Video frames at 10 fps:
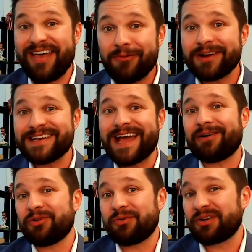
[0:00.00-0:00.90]
They were
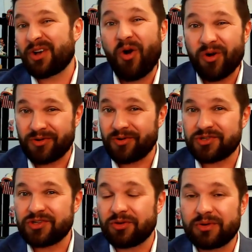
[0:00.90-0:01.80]
down to a carton or
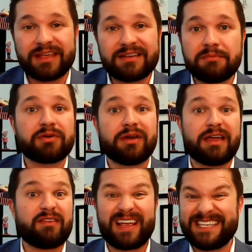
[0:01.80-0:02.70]
two, and they
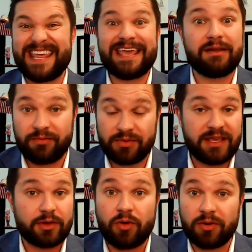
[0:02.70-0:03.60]
typically have like
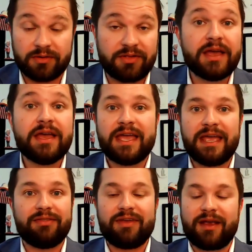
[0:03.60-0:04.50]
10 cartons
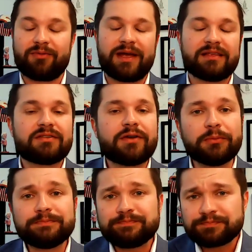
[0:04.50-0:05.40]
in there, right?
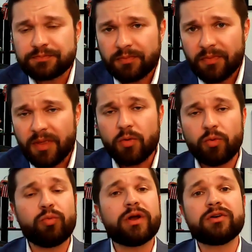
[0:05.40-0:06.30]
So
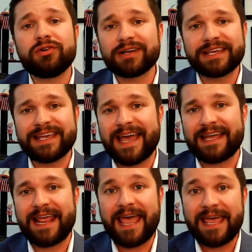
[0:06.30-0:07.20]
when we're looking
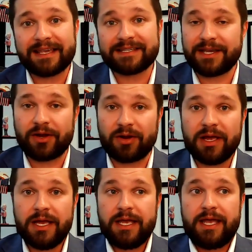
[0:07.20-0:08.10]
at eggs
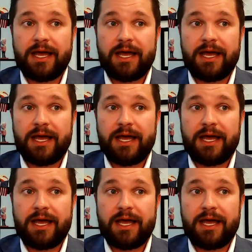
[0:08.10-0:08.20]
here,